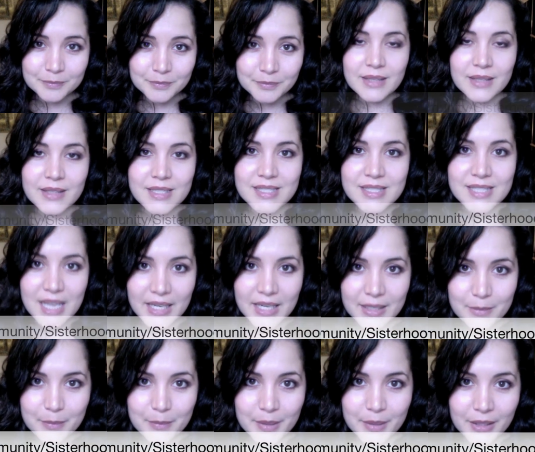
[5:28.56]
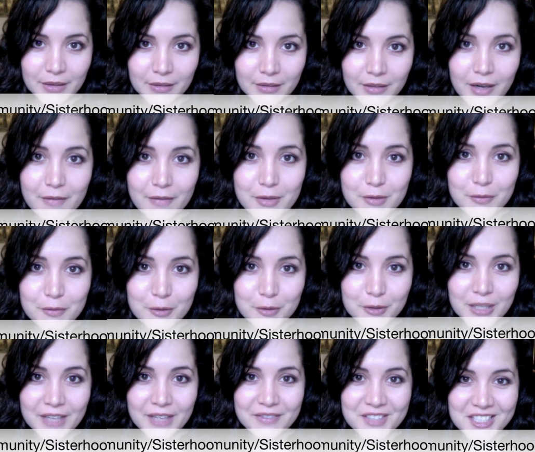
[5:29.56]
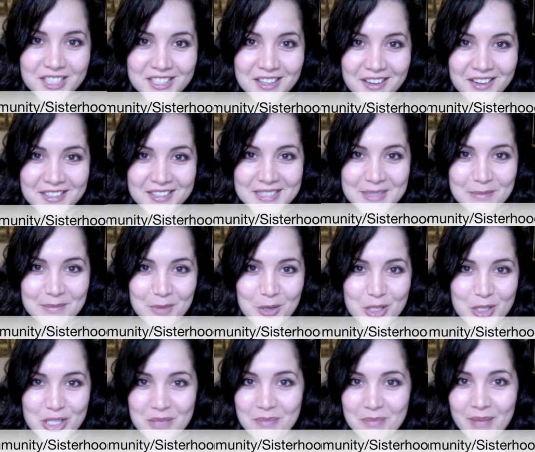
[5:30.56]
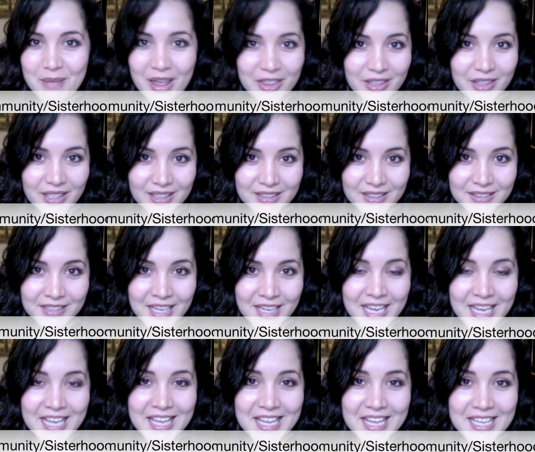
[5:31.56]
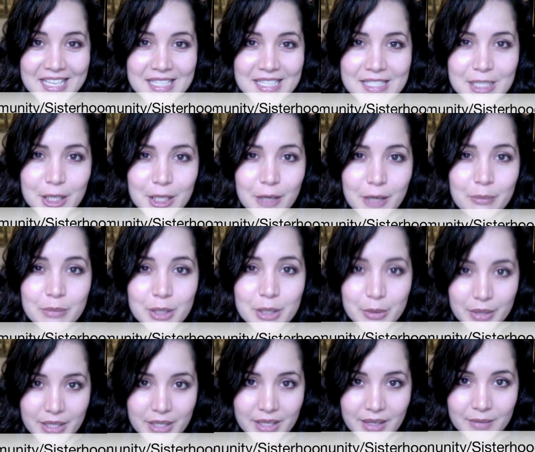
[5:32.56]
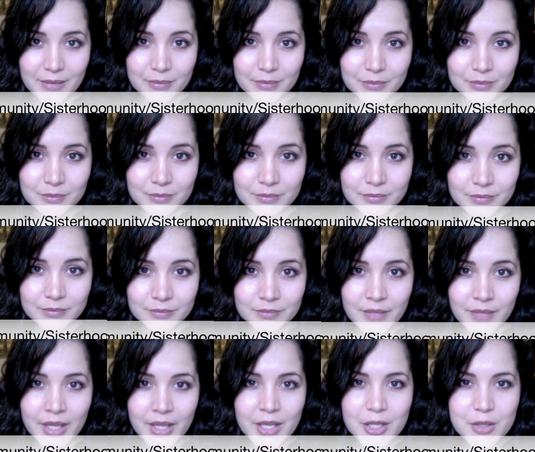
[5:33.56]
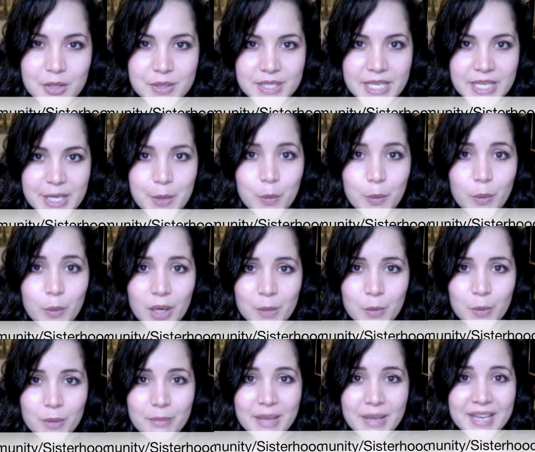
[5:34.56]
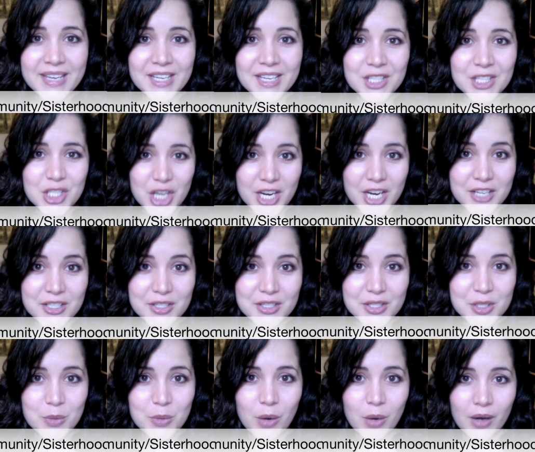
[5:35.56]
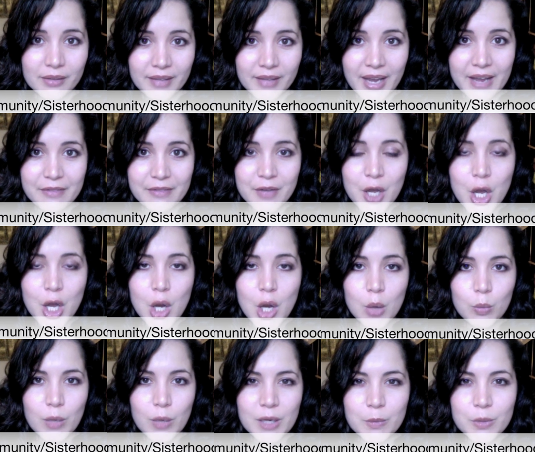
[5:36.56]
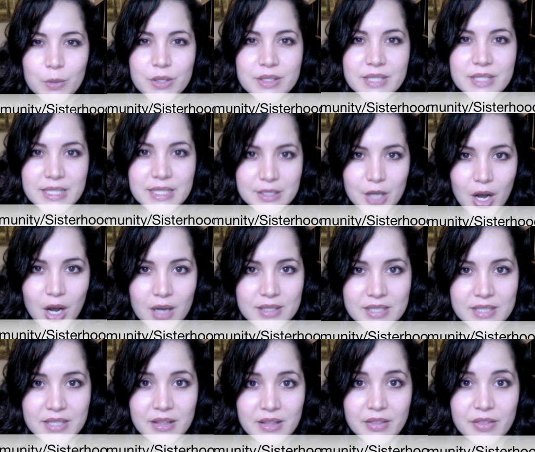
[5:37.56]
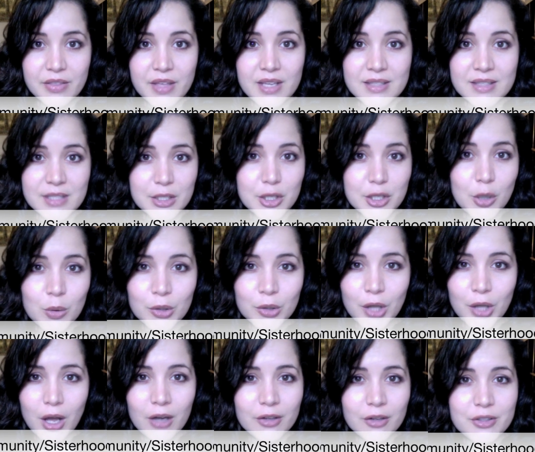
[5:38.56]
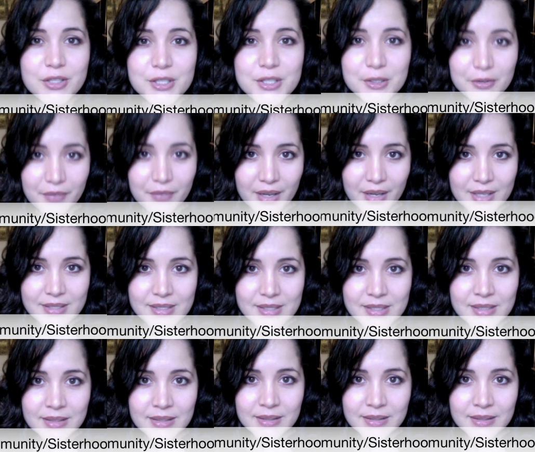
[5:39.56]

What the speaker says: The second pillar of the Full Life Detox Immersion method is community. You see, when we're making changes to our life, when we're detoxing the things that no longer serve us,